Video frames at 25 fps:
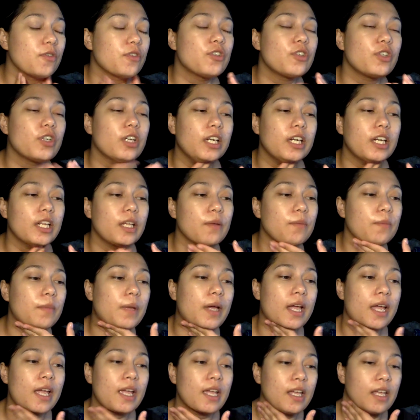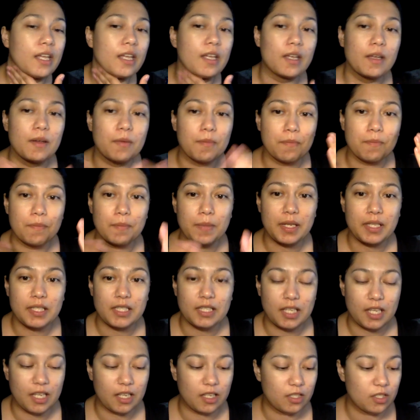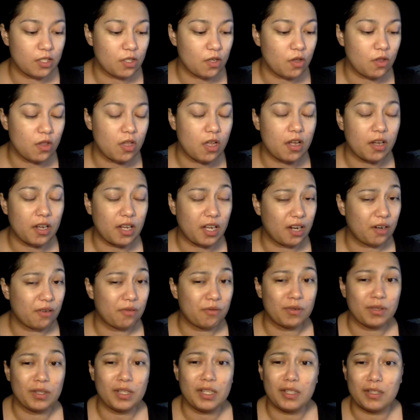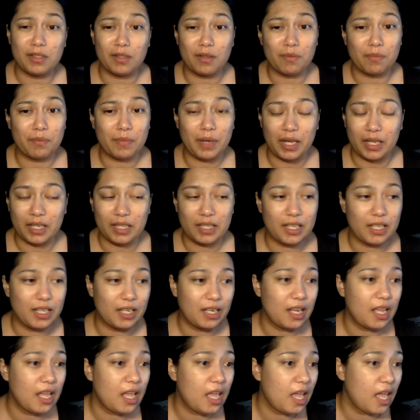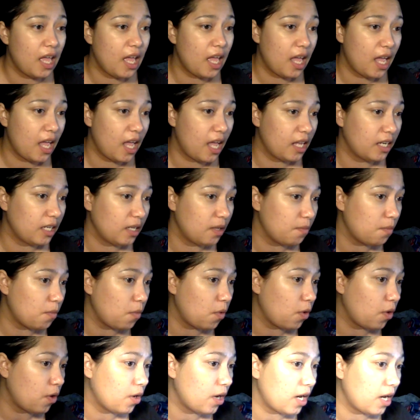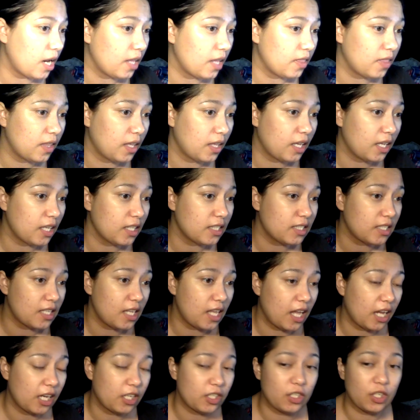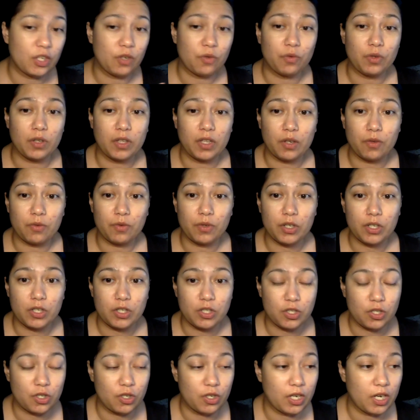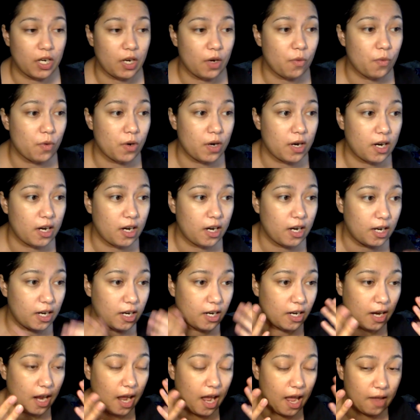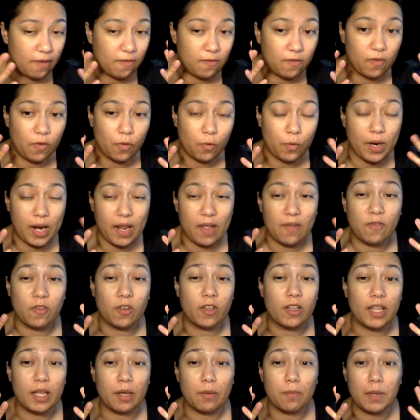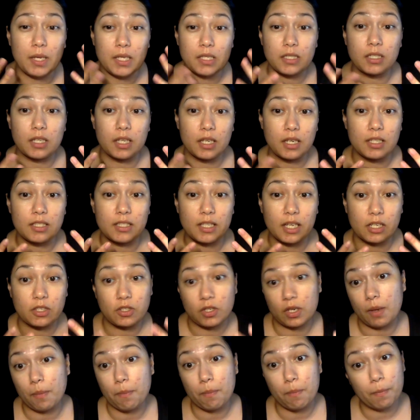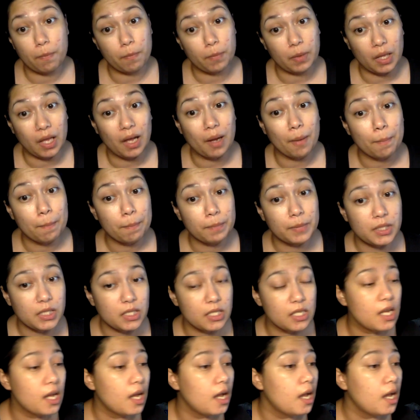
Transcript: treating my skin so long, I really don't mind it anymore. I think it's actually really reassuring where when I feel like my skin is actually plumped.